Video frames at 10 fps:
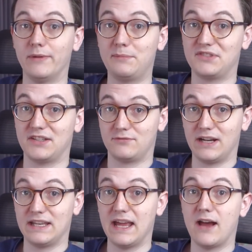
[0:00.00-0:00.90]
websites
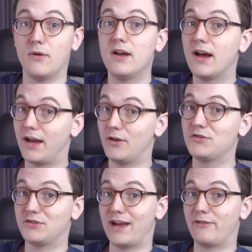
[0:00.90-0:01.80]
right now, I
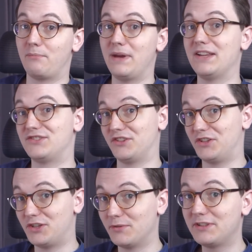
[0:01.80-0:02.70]
also have a paid
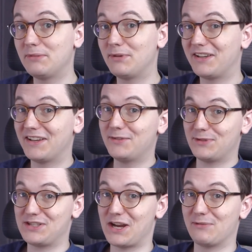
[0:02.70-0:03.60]
security plugin,
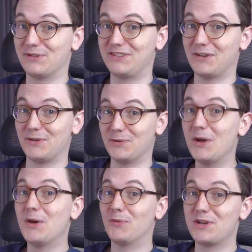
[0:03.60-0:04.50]
which I will tell you
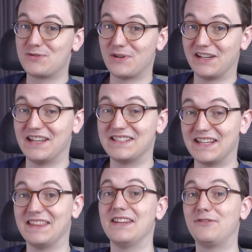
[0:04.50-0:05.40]
which one it is
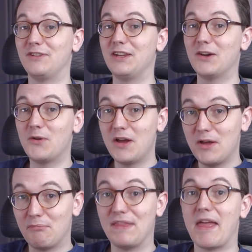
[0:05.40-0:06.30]
in this video,
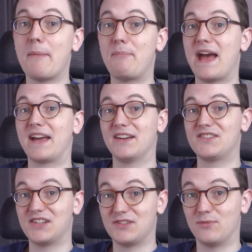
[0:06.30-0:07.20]
but that
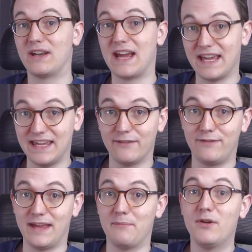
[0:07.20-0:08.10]
package is what I
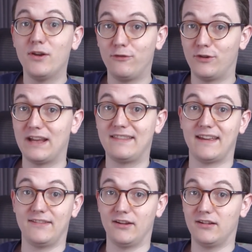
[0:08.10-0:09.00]
give them for that
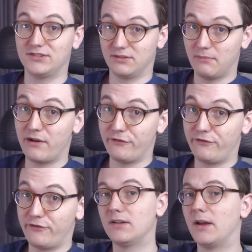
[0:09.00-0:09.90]
$10 a
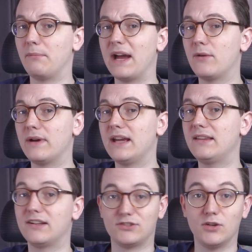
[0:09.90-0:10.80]
month. And by the way,
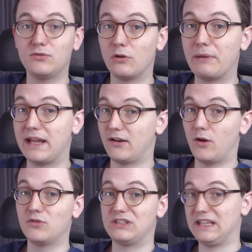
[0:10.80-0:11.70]
there's no domain and
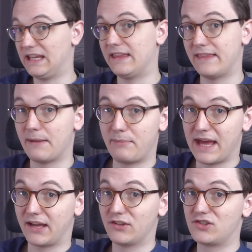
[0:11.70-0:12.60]
hosting in that
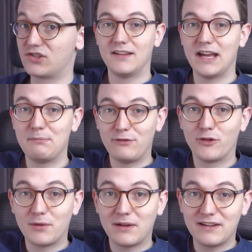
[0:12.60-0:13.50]
package. And
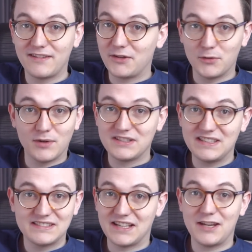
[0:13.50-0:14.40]
before I'm gonna tell you what's
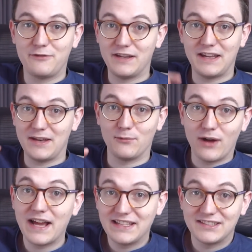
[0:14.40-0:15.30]
inside of it and
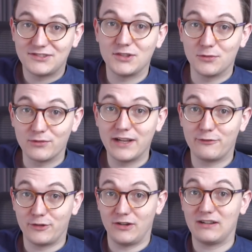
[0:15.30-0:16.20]
why this is so great
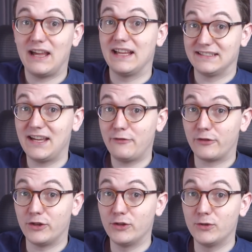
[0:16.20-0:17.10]
for your clients and
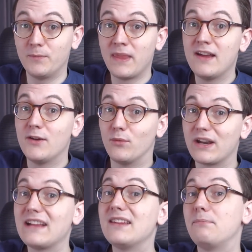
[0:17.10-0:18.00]
for you,
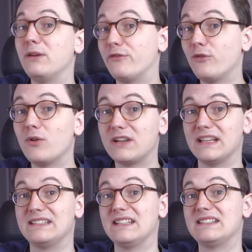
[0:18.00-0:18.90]
what I did before
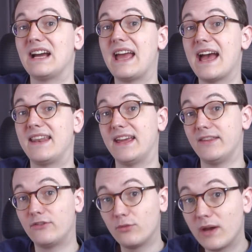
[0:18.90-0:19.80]
this is I had a
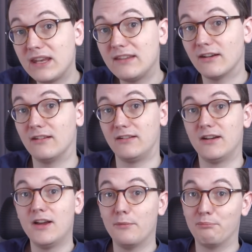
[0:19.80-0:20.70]
$20
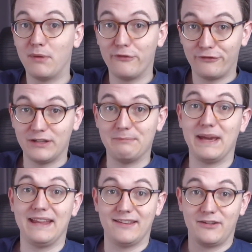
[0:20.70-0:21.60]
monthly
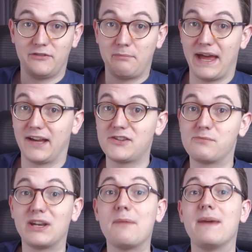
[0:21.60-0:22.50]
maintenance package,
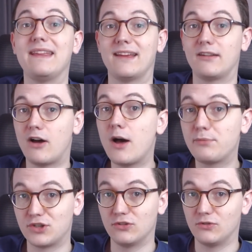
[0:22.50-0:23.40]
but I made that
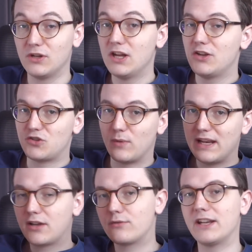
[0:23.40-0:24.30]
optional. So when
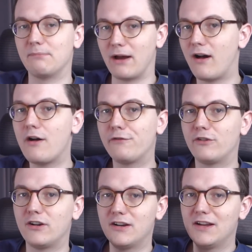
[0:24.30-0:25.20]
I created my
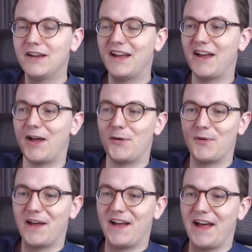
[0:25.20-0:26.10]
offer,
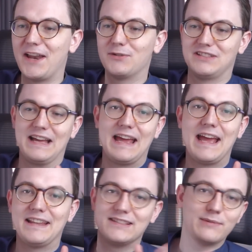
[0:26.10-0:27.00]
and it was like,
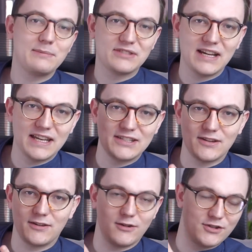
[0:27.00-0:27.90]
hey, this website is
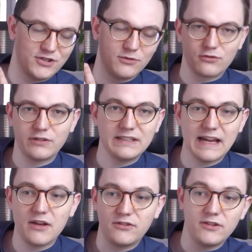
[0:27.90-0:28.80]
gonna cost you
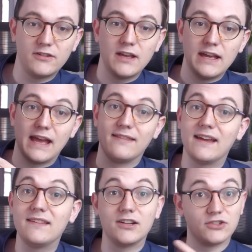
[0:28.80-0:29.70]
$3,000, and
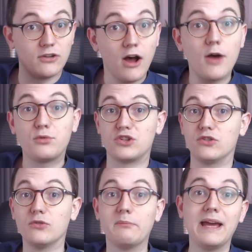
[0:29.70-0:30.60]
then there's an
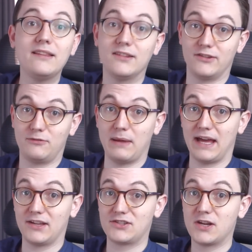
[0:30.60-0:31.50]
optional maintenance
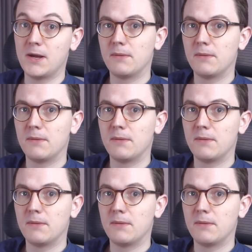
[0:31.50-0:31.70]
package.